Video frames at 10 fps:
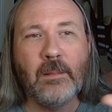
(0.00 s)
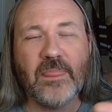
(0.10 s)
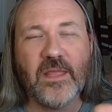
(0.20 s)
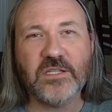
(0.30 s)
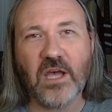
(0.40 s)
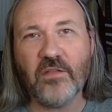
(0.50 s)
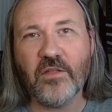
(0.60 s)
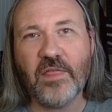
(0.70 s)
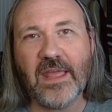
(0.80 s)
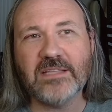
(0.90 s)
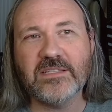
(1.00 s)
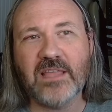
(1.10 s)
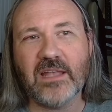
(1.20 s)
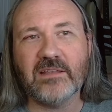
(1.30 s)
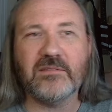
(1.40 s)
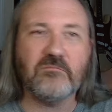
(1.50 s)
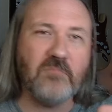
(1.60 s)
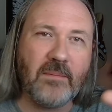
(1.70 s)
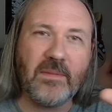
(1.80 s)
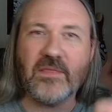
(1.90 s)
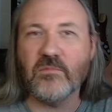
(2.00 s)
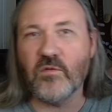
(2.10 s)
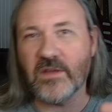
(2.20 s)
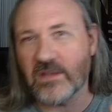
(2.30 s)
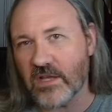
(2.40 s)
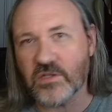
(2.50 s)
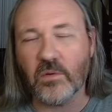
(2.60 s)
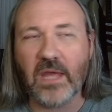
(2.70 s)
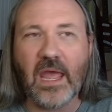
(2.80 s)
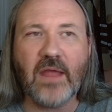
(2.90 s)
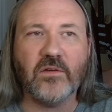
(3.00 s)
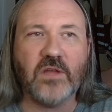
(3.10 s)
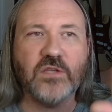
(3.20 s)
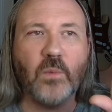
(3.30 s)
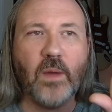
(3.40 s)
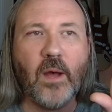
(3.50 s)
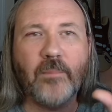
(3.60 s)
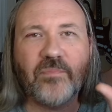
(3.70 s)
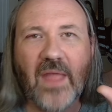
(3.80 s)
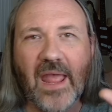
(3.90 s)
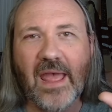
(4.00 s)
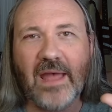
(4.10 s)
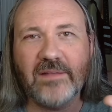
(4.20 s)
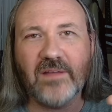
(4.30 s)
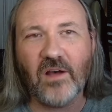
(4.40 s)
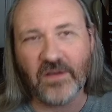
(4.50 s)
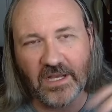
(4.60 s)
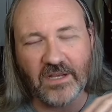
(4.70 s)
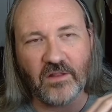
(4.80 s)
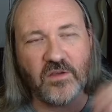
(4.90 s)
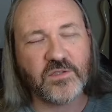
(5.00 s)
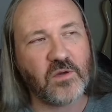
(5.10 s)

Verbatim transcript: There's other things that maybe the movie does okay or does well, and I'll get into those.